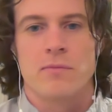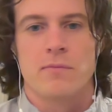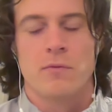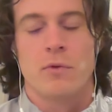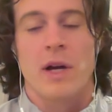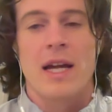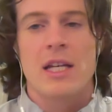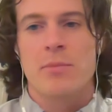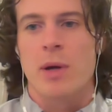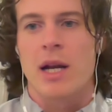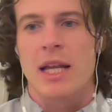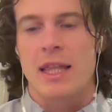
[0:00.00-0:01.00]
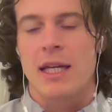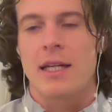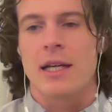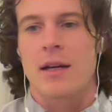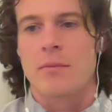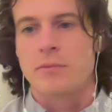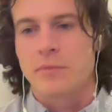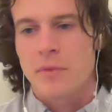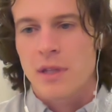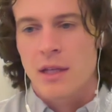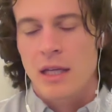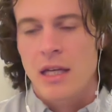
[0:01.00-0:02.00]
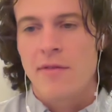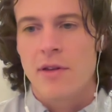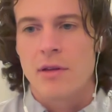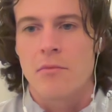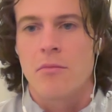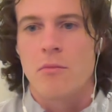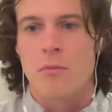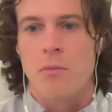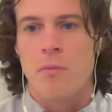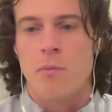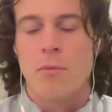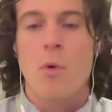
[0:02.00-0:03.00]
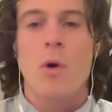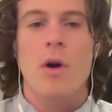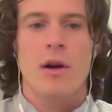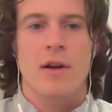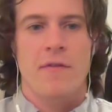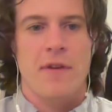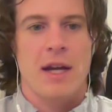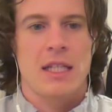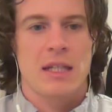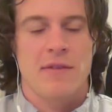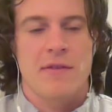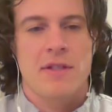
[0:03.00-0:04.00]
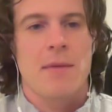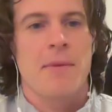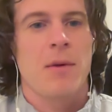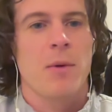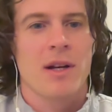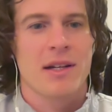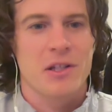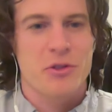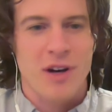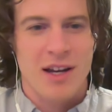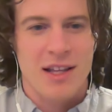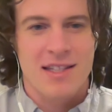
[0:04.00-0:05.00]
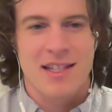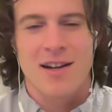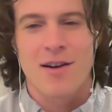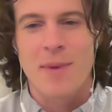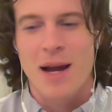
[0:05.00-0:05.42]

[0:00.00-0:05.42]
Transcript: range? But I think even more effective if somebody wanted to try this at home.